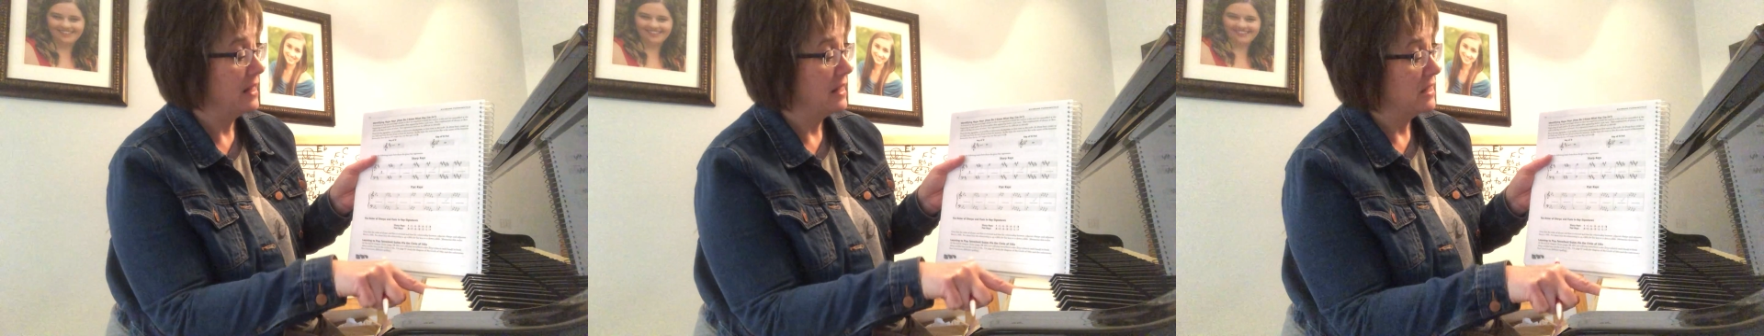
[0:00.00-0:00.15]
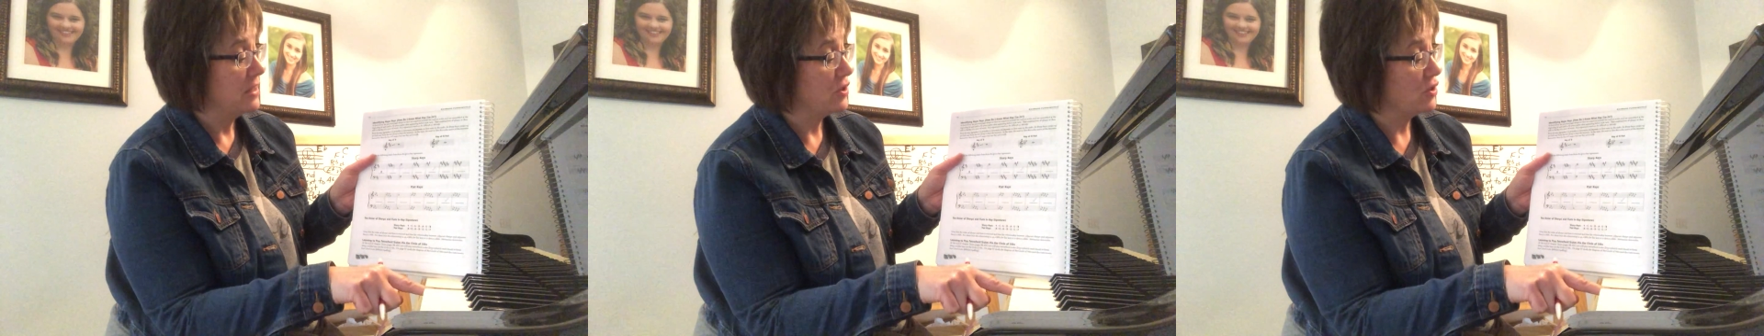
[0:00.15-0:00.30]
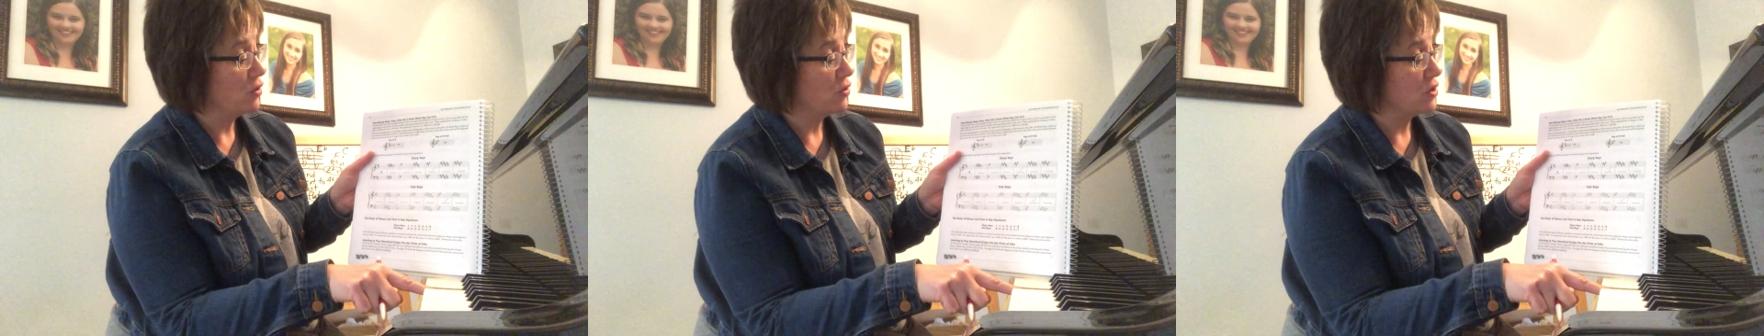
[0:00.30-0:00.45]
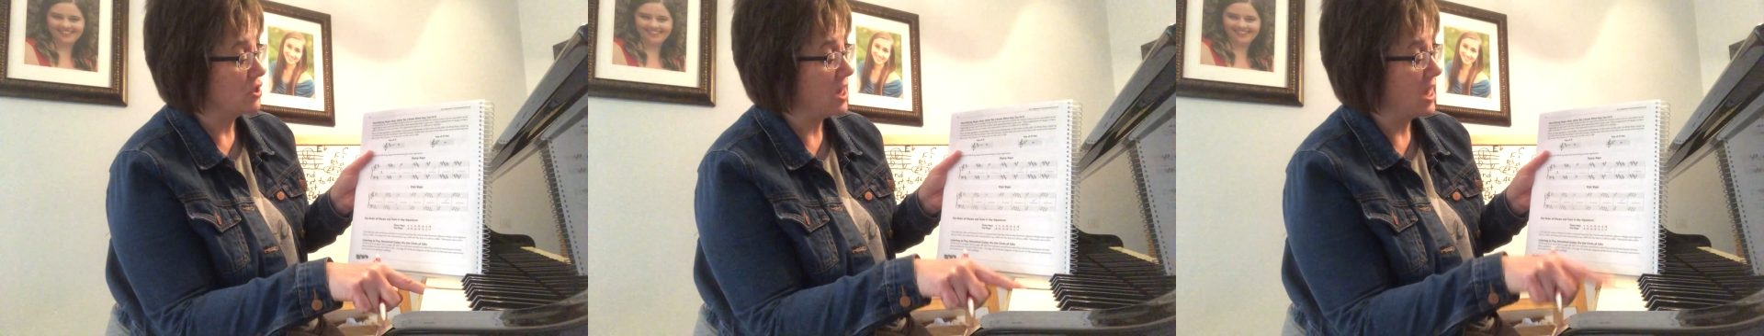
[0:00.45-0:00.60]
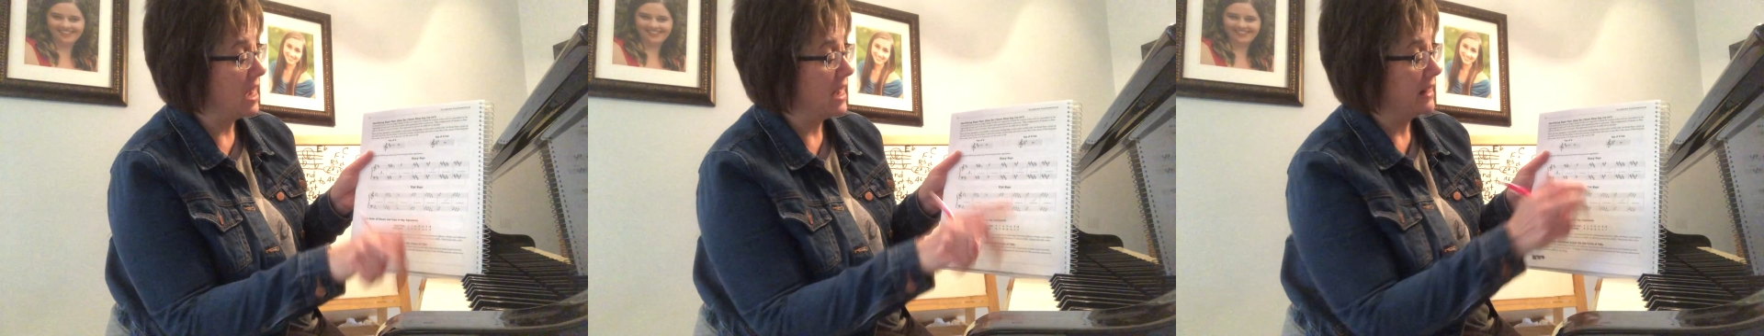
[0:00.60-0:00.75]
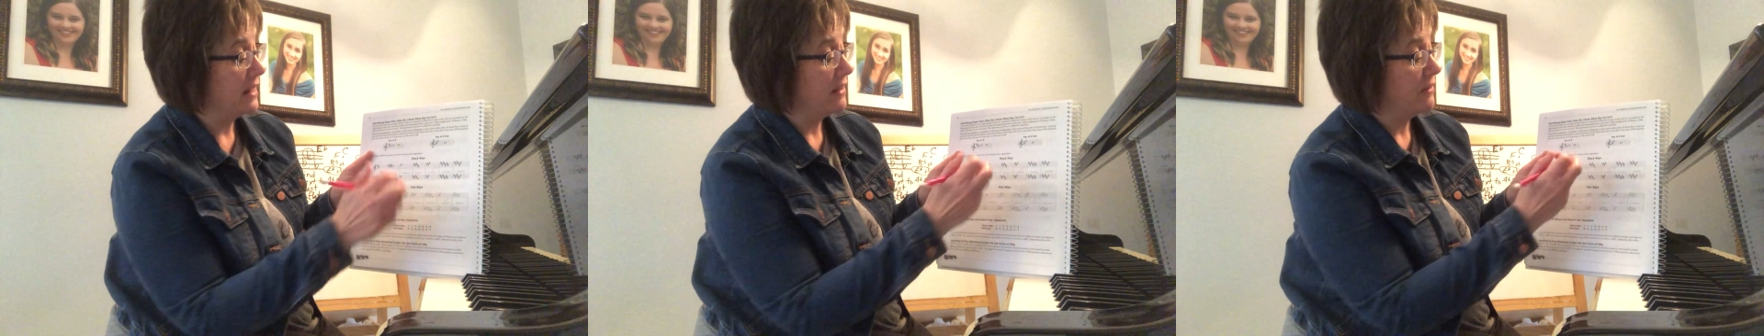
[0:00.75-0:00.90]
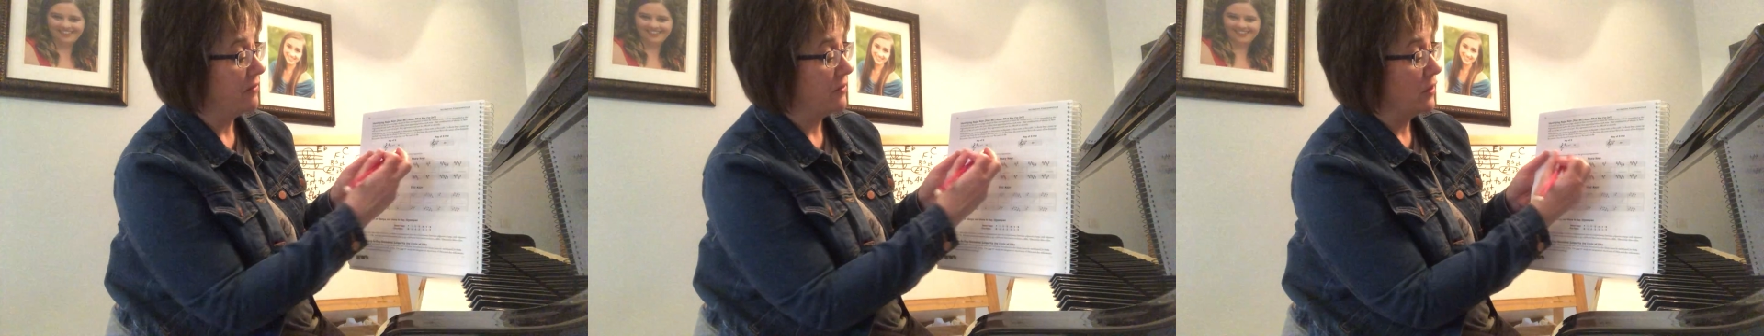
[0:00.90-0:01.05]
So
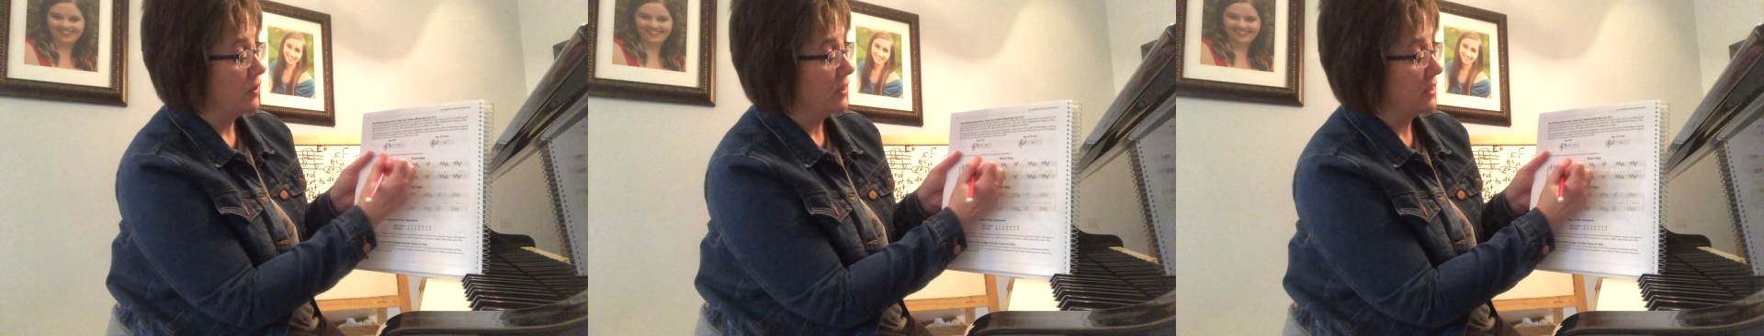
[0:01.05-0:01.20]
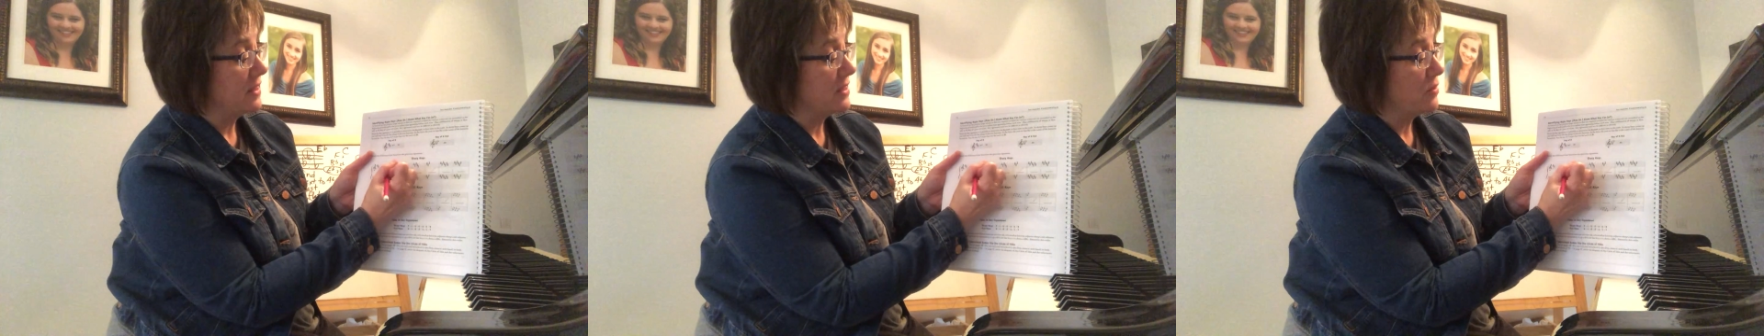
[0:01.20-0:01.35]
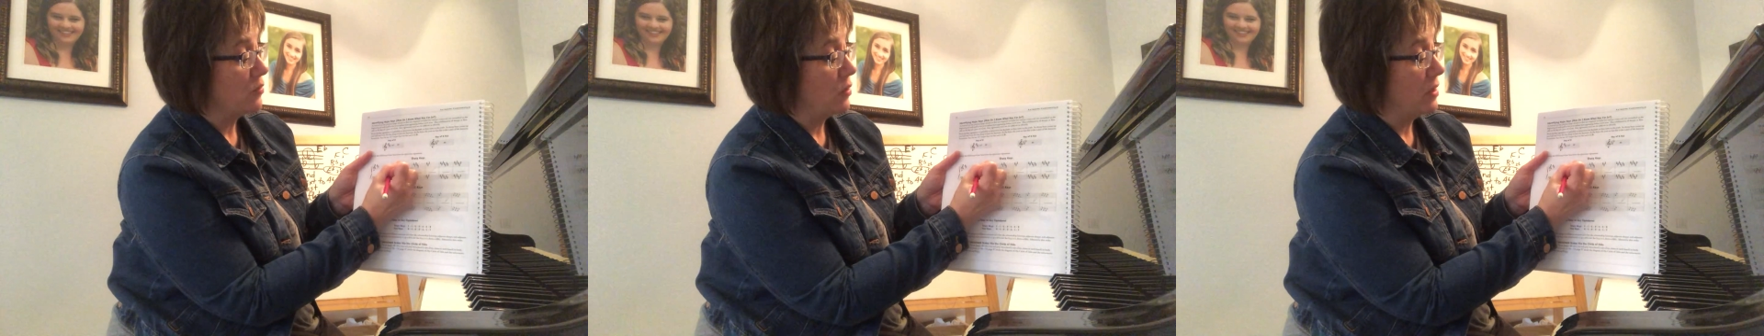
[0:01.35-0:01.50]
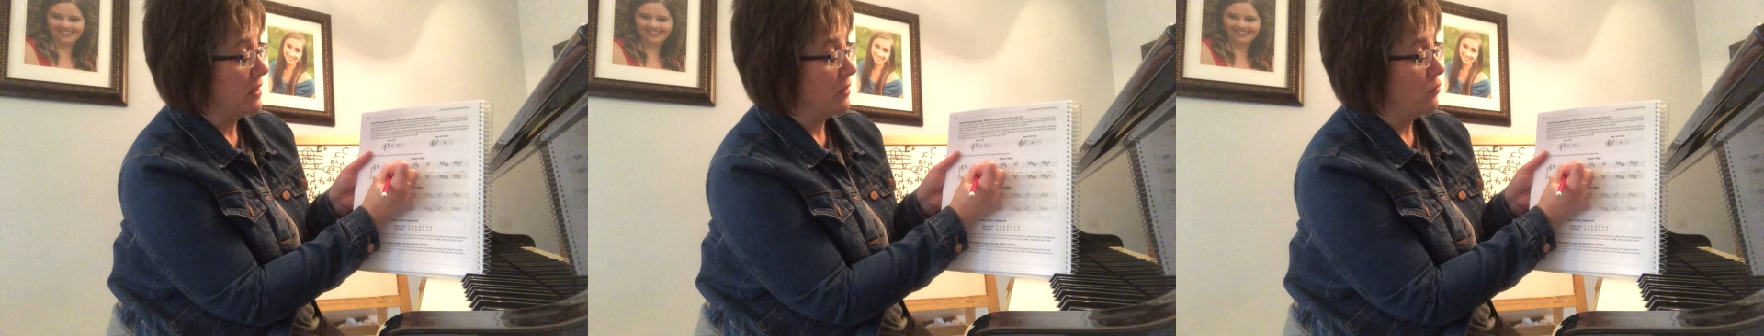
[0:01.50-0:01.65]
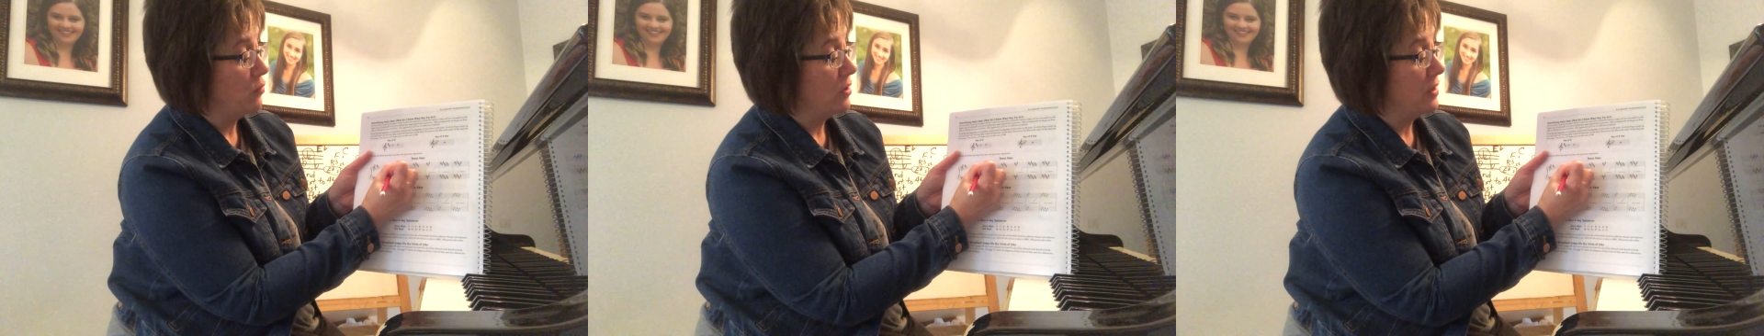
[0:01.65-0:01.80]
tonic for this one